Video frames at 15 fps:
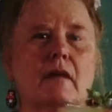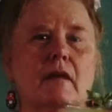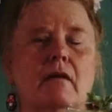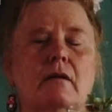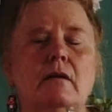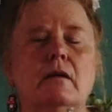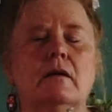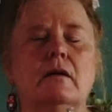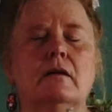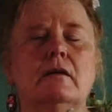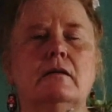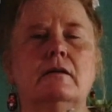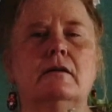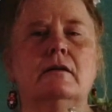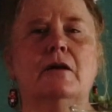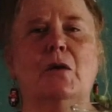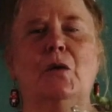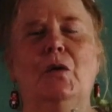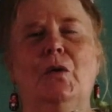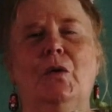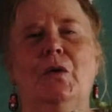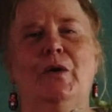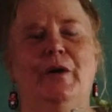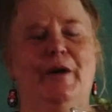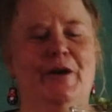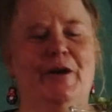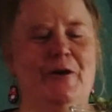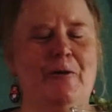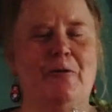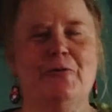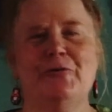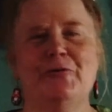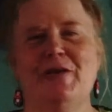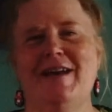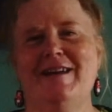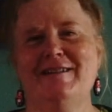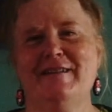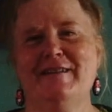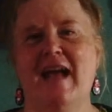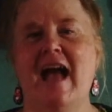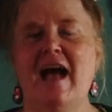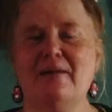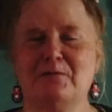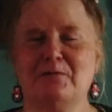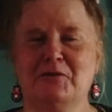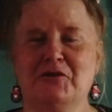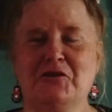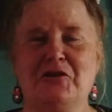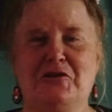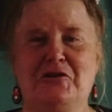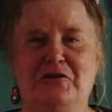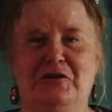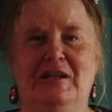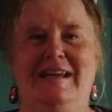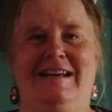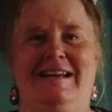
Oh, oh, oh, that is absolutely